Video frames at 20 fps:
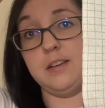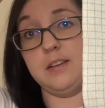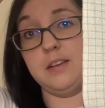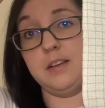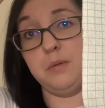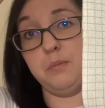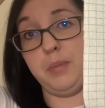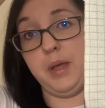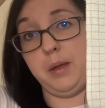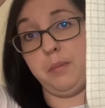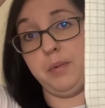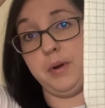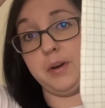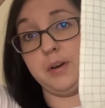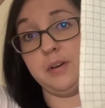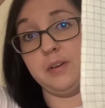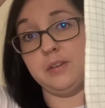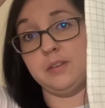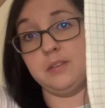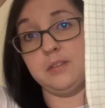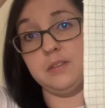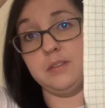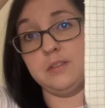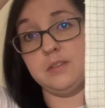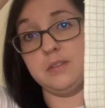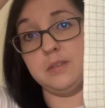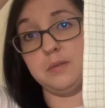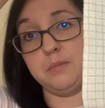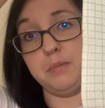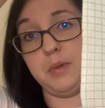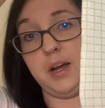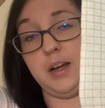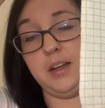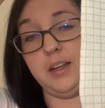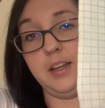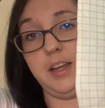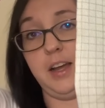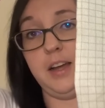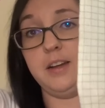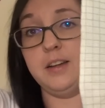and paper. But
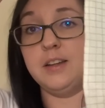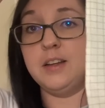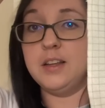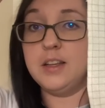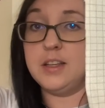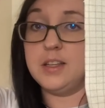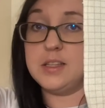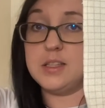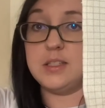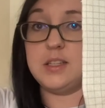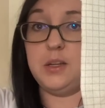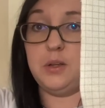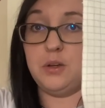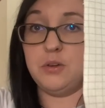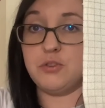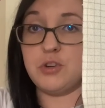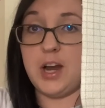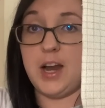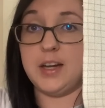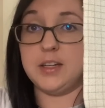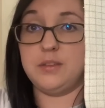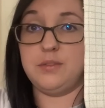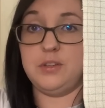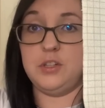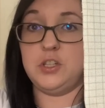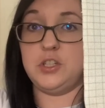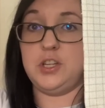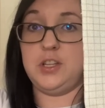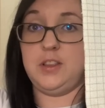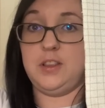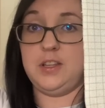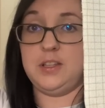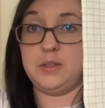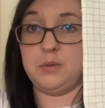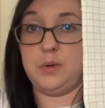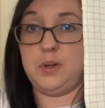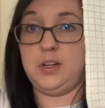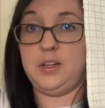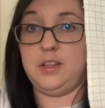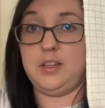yeah, still on track to finish it, this
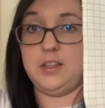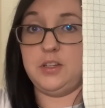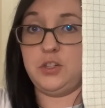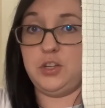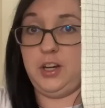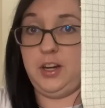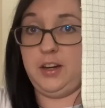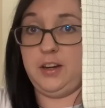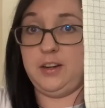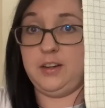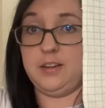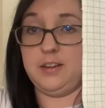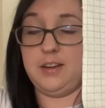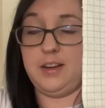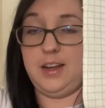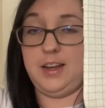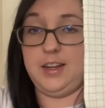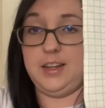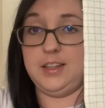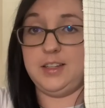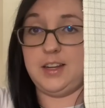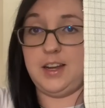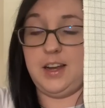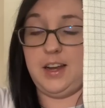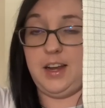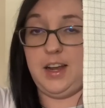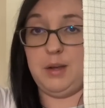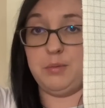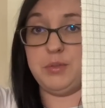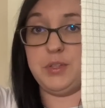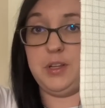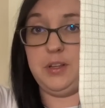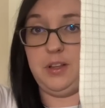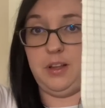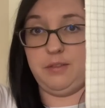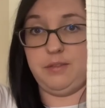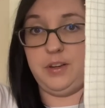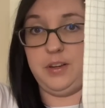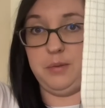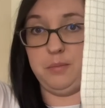one this year, and I absolutely
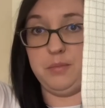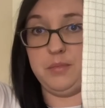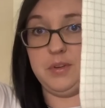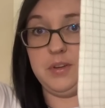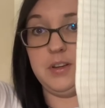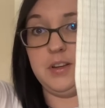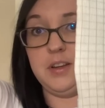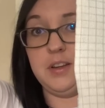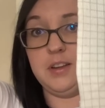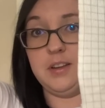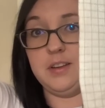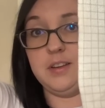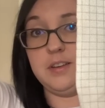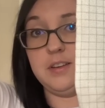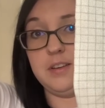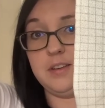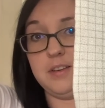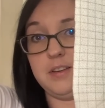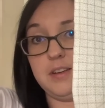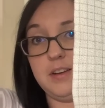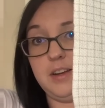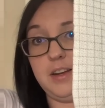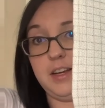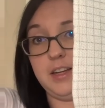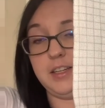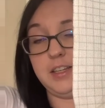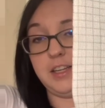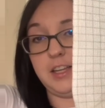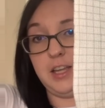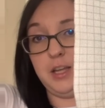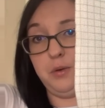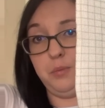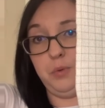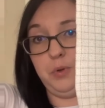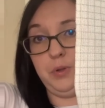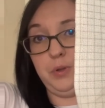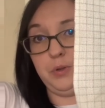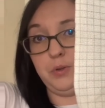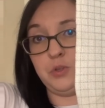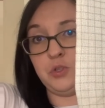love him. And he
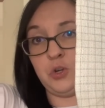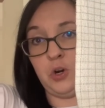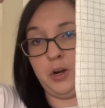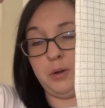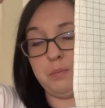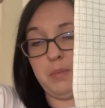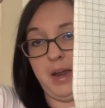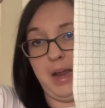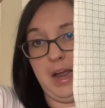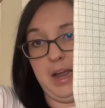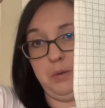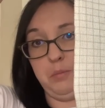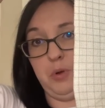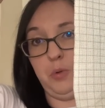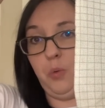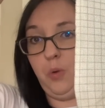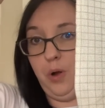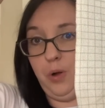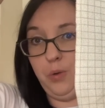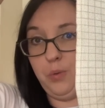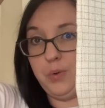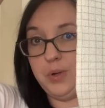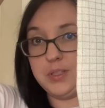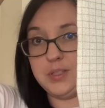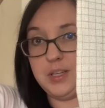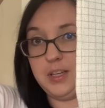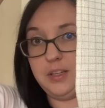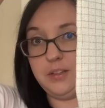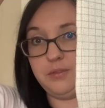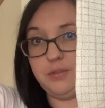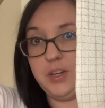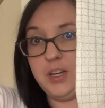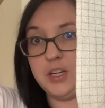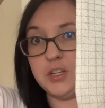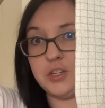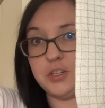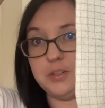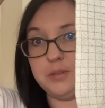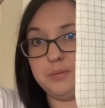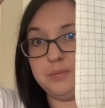will join my animal wall once he's
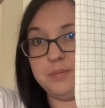finished.